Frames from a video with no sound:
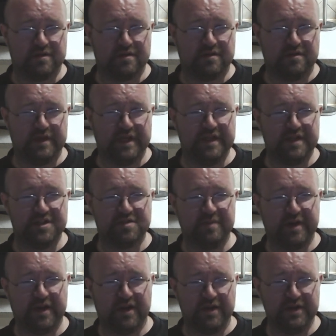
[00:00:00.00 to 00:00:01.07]
In the
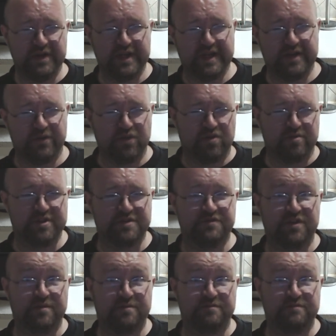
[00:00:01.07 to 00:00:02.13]
smell, you get aromas
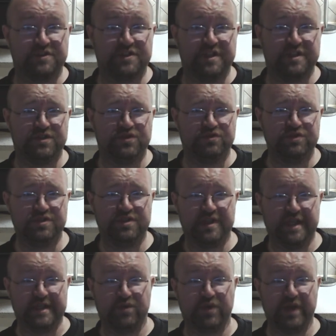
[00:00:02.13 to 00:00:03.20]
from citrus
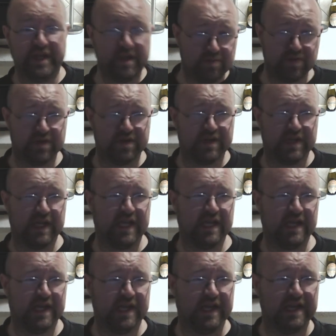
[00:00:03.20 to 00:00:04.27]
and grape,
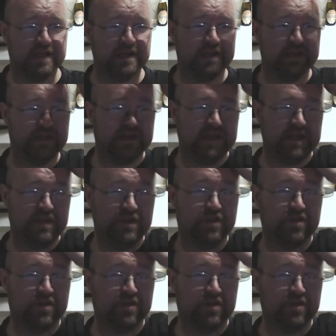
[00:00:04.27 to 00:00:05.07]
and in your